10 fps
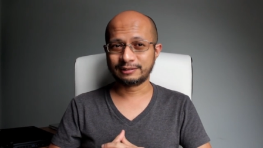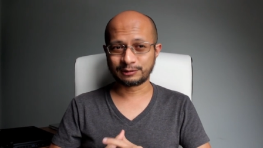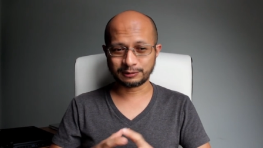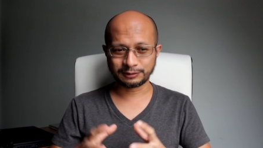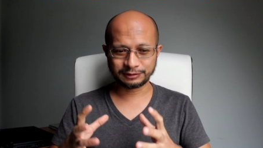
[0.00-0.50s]

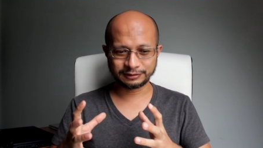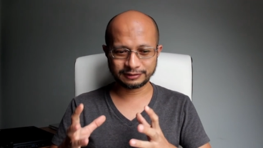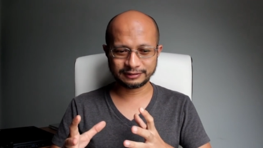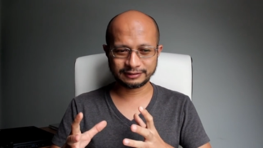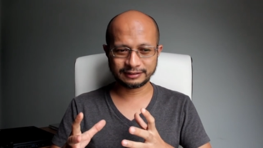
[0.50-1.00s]
So
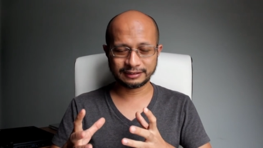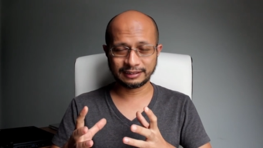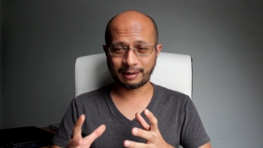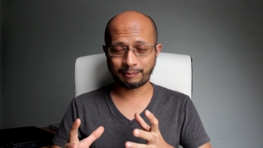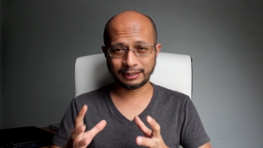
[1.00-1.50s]

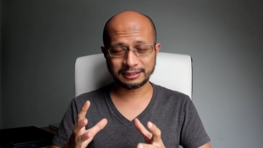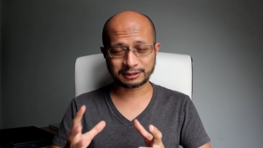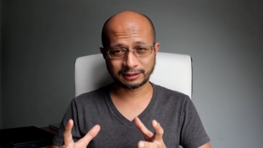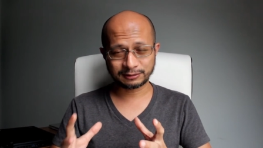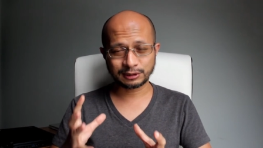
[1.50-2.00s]
daripada
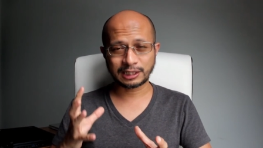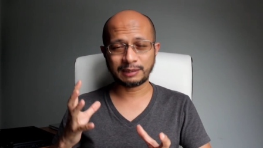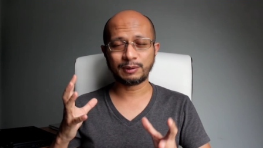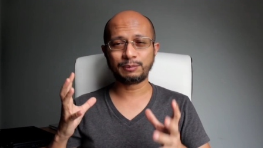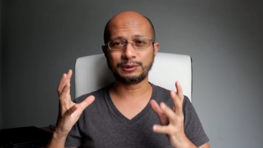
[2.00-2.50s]

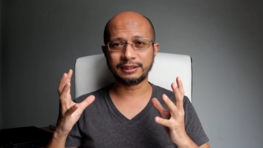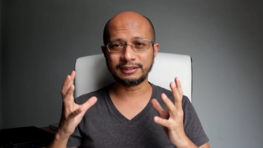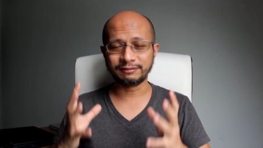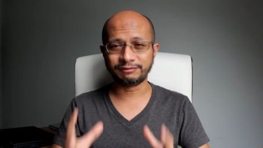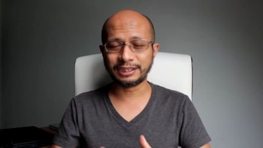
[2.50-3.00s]
153
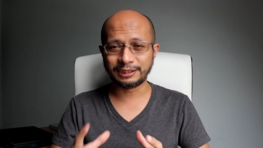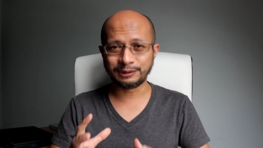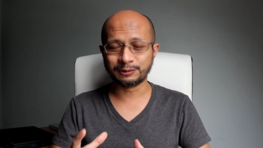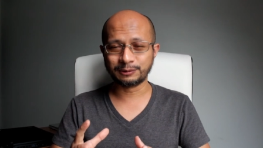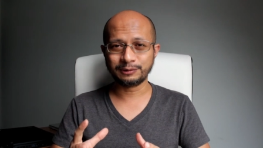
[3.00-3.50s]

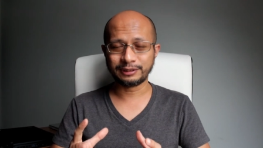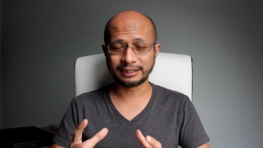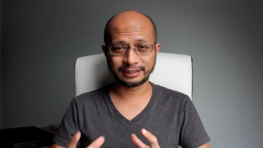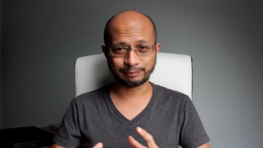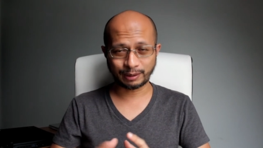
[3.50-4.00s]
video
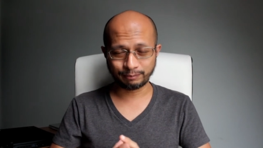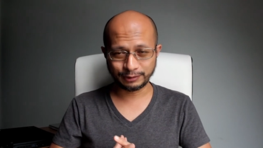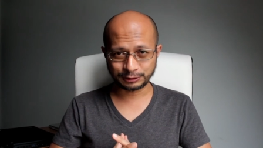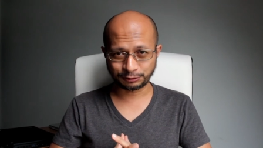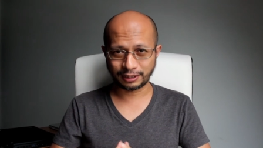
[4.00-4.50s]
yang saya
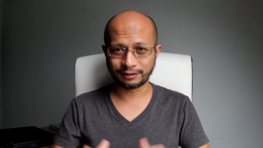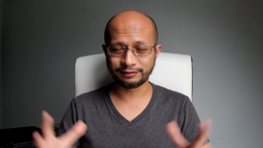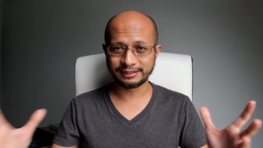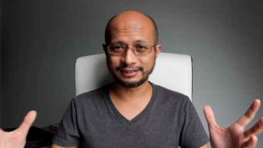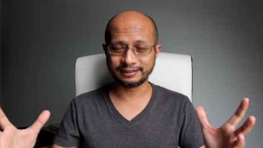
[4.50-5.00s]
publish throughout
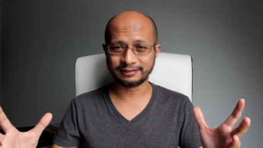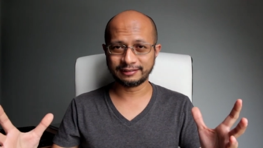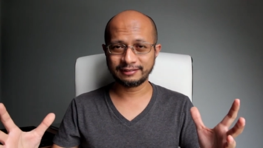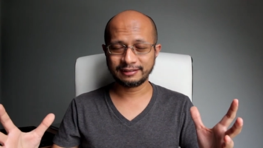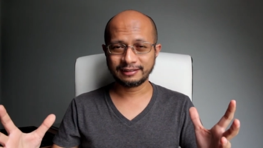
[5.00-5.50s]
this
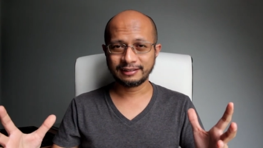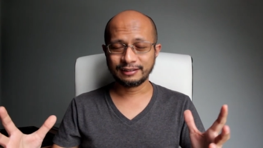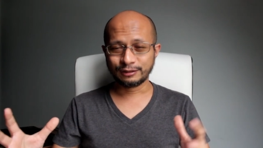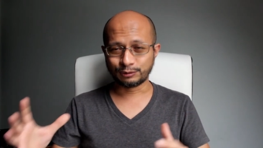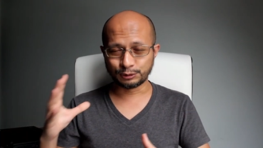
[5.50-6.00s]
year,
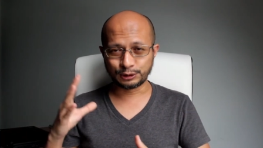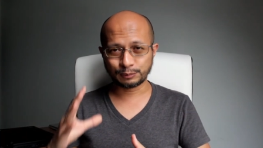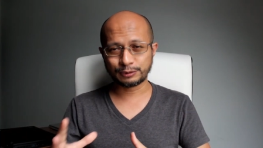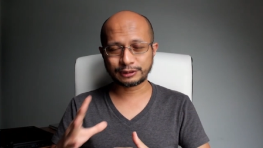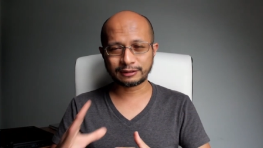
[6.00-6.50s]

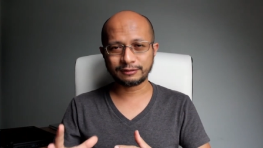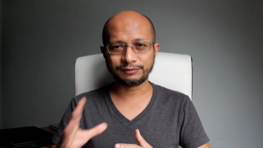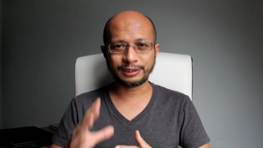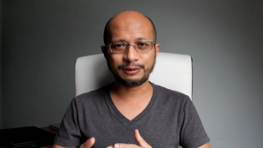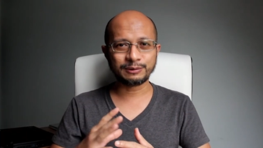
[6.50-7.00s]
71
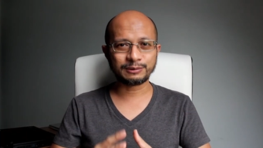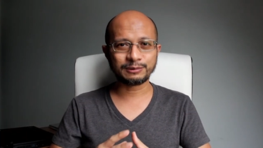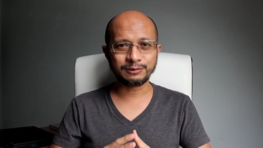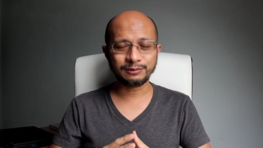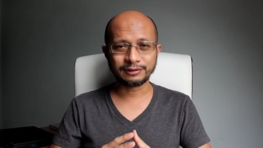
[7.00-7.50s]
video
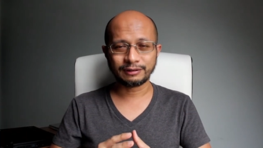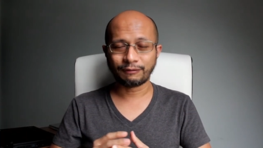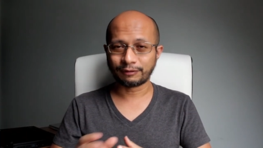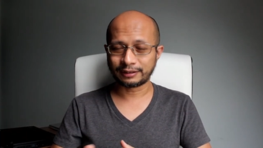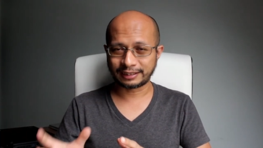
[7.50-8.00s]
tu
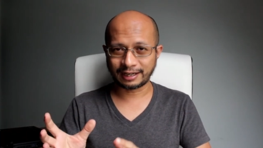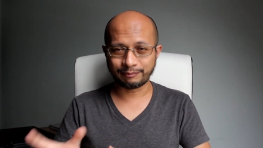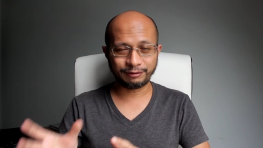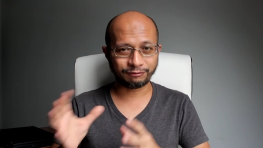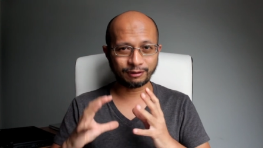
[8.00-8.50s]

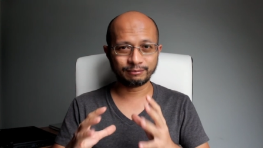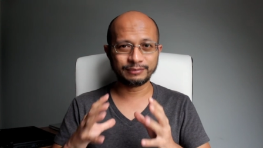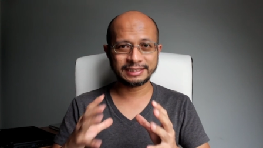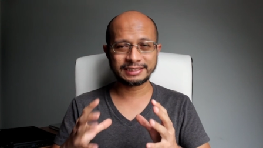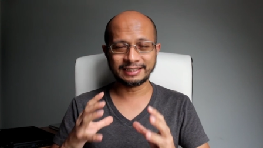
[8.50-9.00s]
coming from
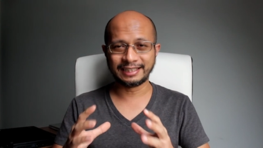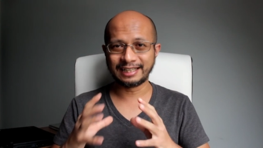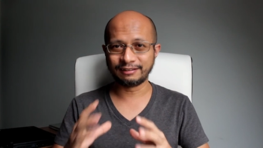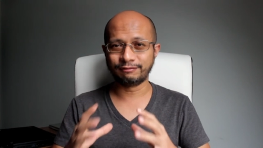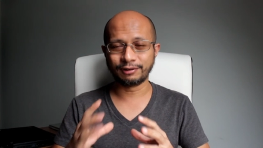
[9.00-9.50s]
this
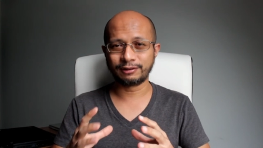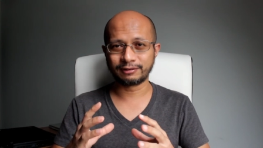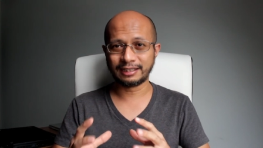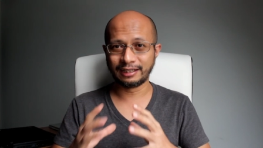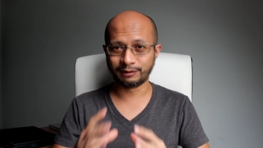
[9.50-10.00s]
daily vlog
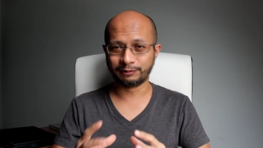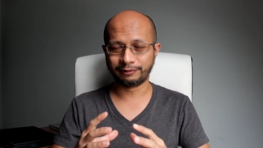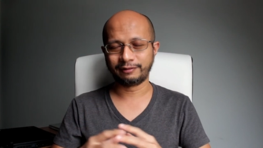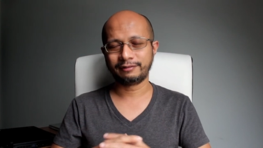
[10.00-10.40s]
alone,